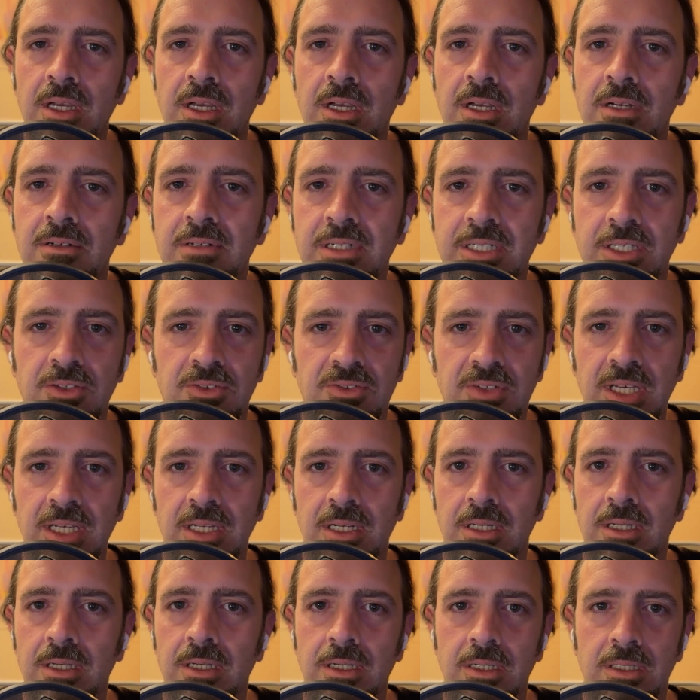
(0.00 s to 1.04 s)
like you said,
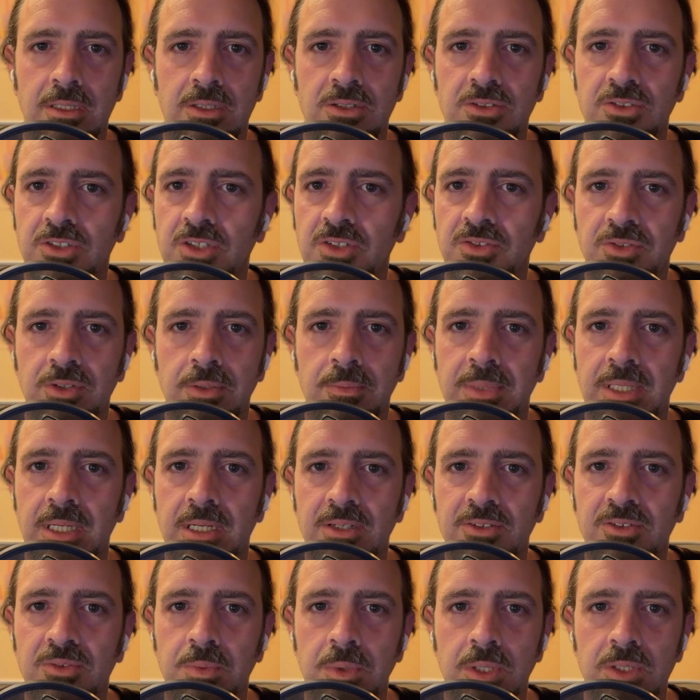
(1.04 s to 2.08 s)
there's just going to be an
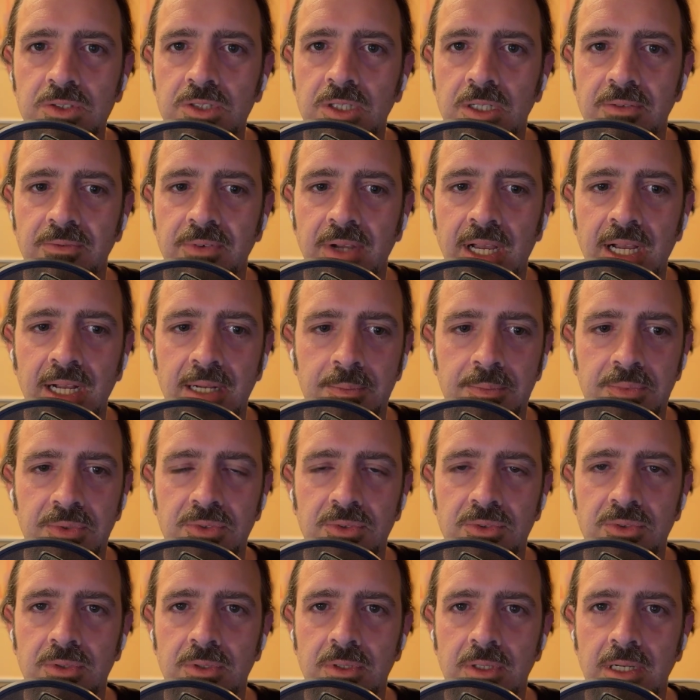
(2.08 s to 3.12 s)
explosion of
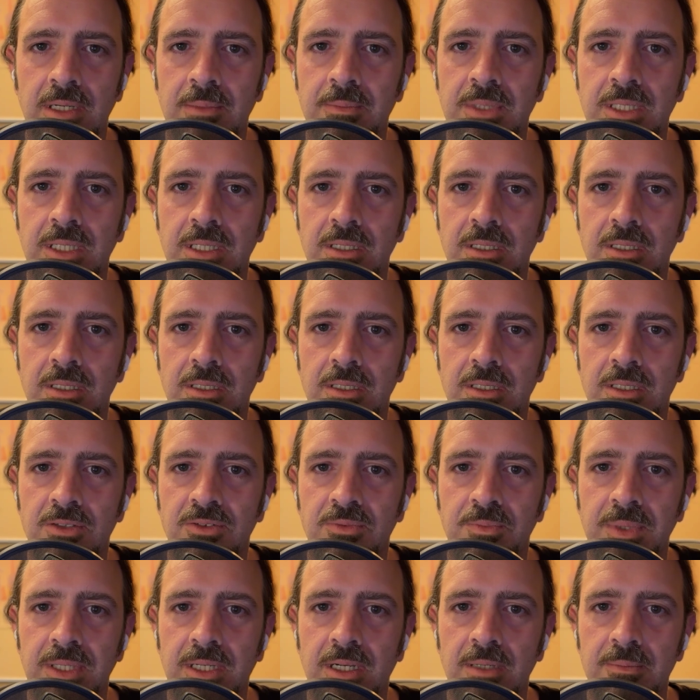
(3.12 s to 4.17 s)
apps. I mean, it's
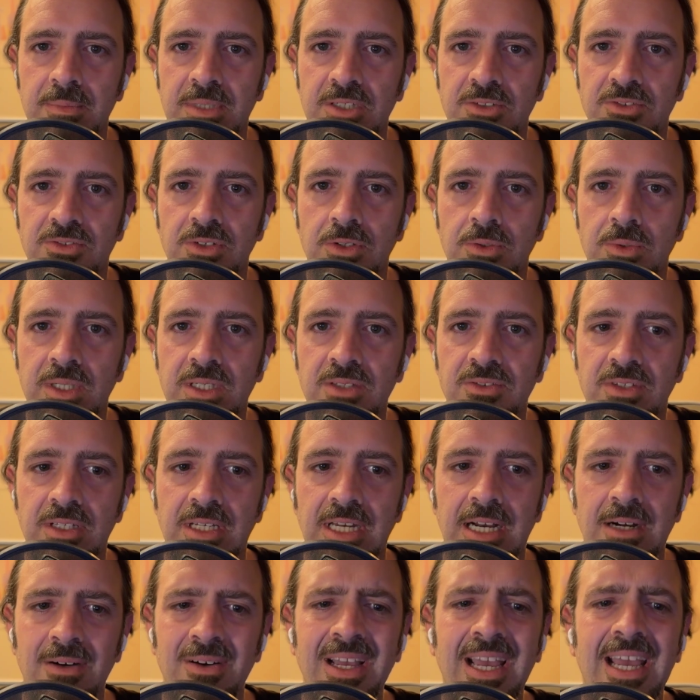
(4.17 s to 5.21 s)
becoming so easy
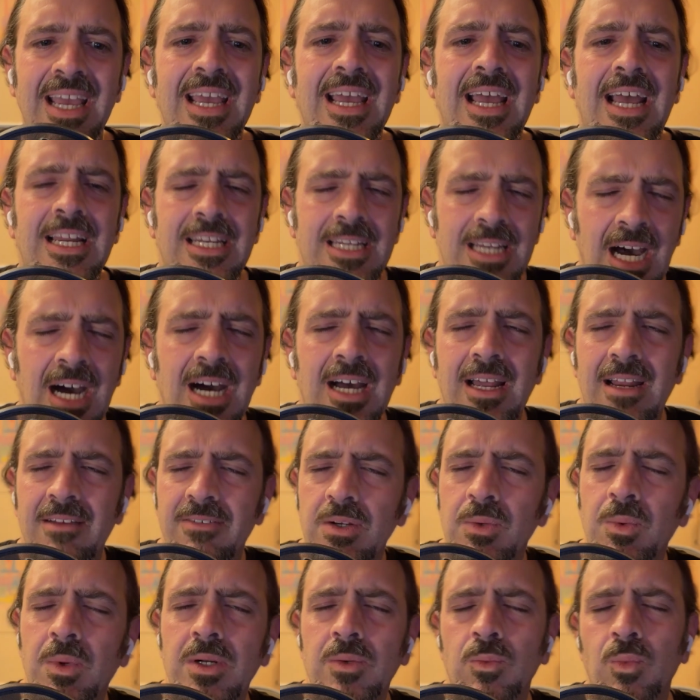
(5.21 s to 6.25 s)
now. And not
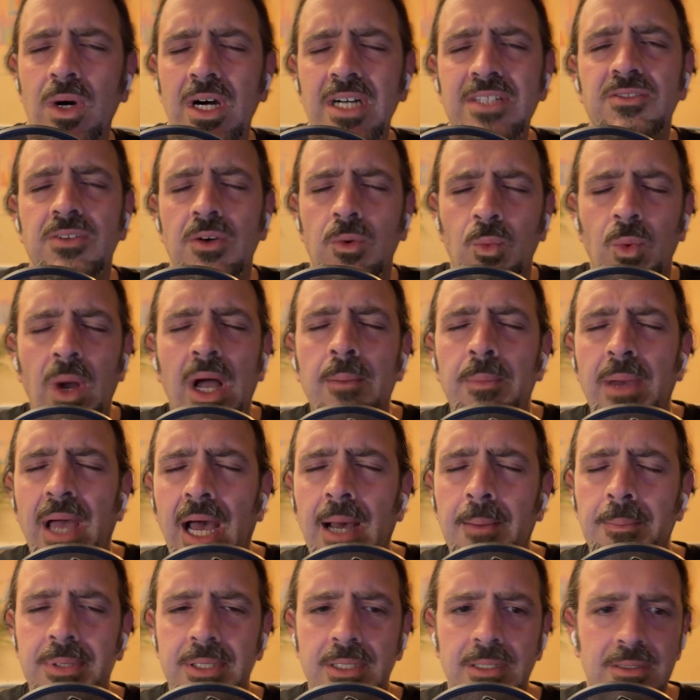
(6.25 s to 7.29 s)
everyone wants a web
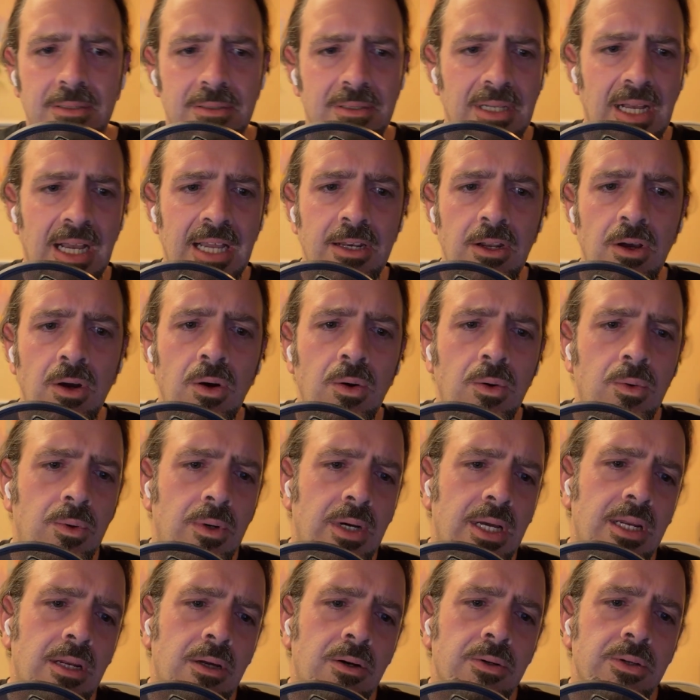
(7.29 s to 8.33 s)
app. I
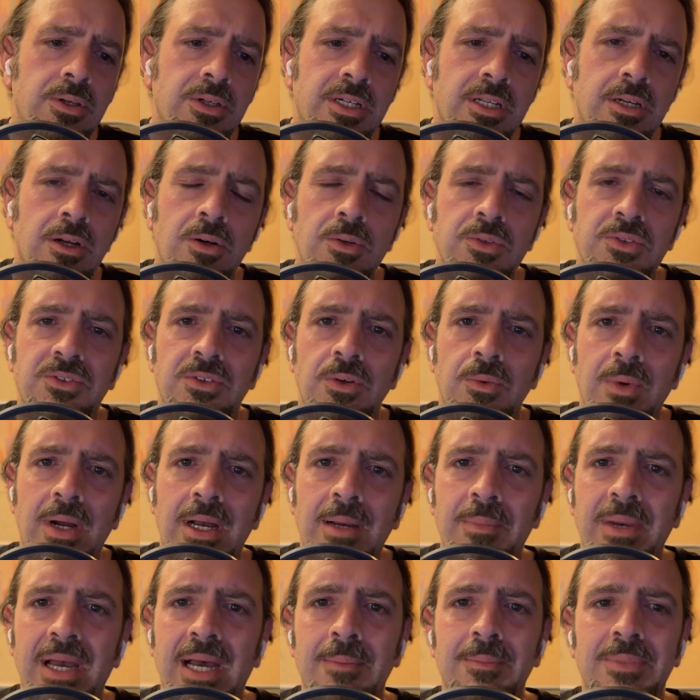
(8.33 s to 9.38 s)
know you can host a
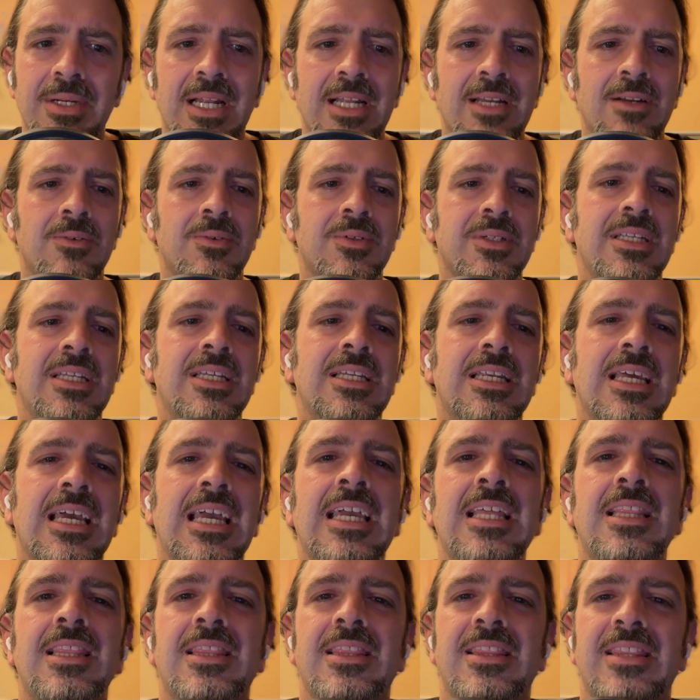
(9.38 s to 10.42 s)
web app, but I don't need
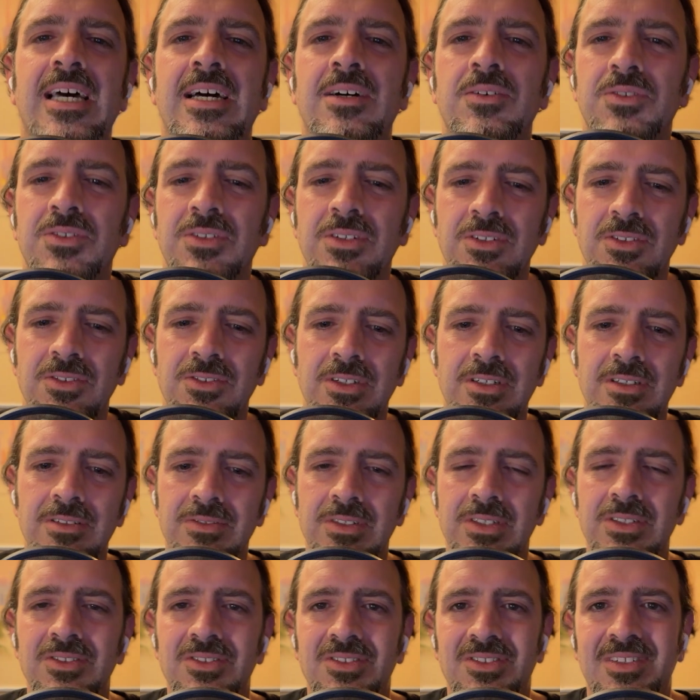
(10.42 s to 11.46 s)
8,000
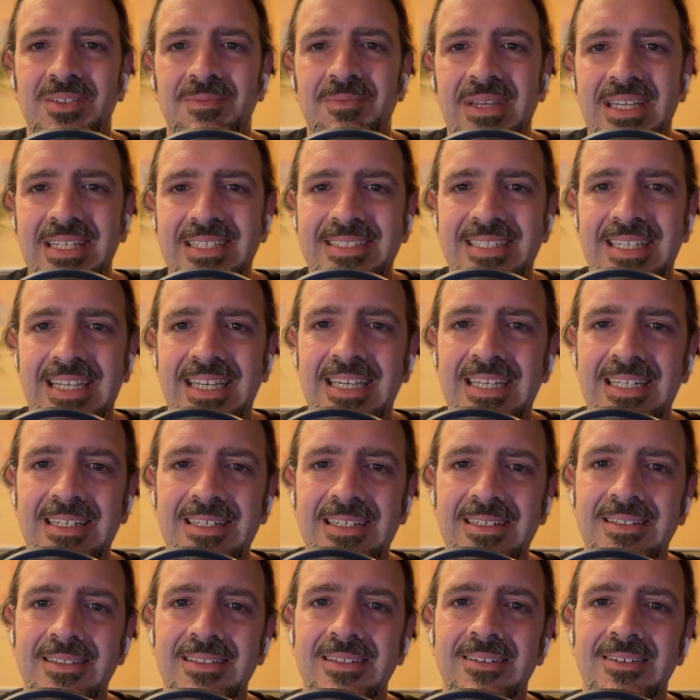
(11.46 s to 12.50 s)
servers to maintain
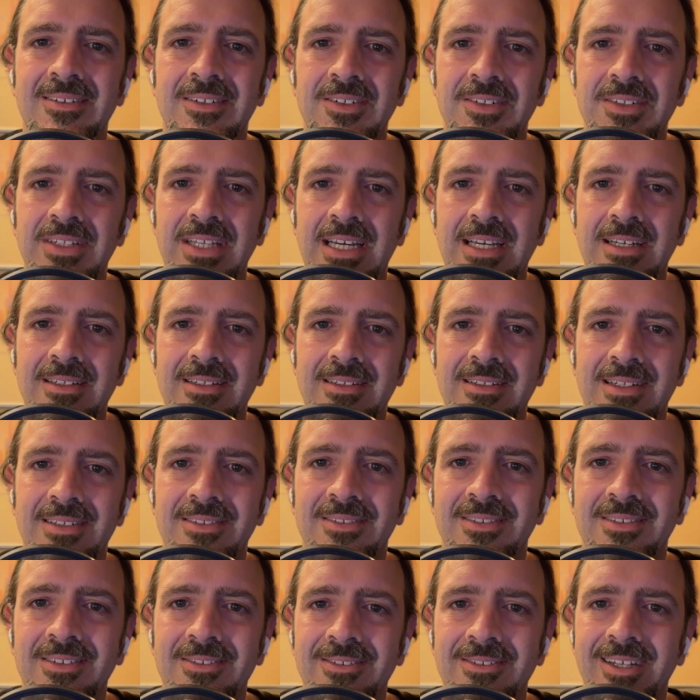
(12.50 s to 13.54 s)
and all that. I
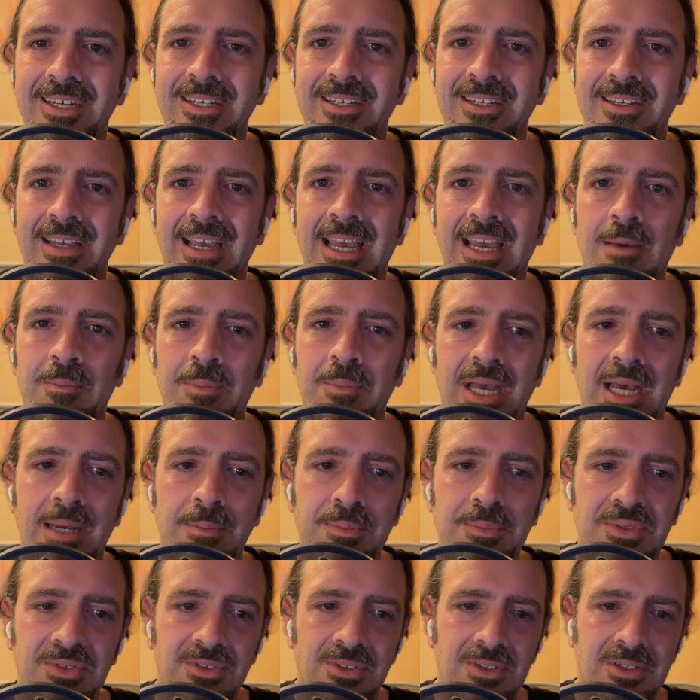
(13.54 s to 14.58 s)
still like
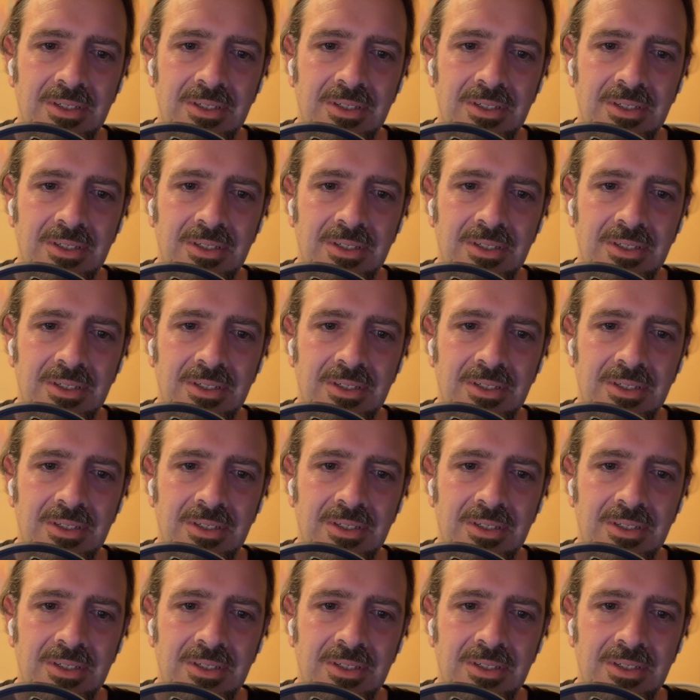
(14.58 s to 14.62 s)
apps.